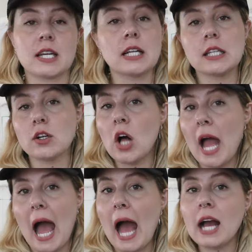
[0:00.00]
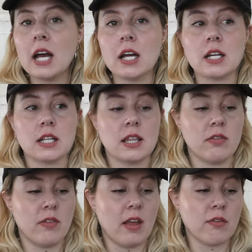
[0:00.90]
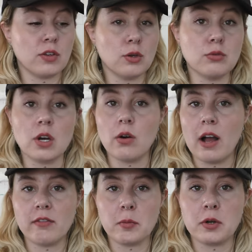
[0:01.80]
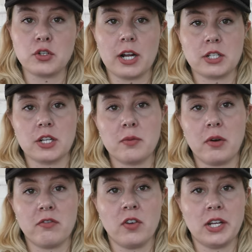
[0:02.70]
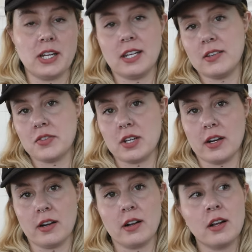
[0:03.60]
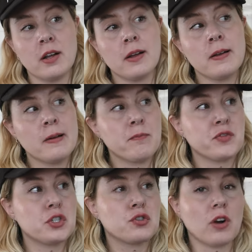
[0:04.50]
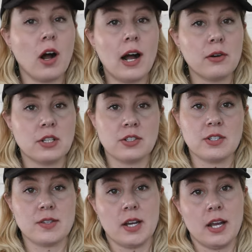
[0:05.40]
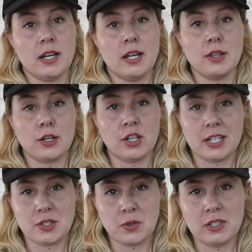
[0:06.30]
like a little hack if you don't have a projector but find it easier to draw out your design in the correct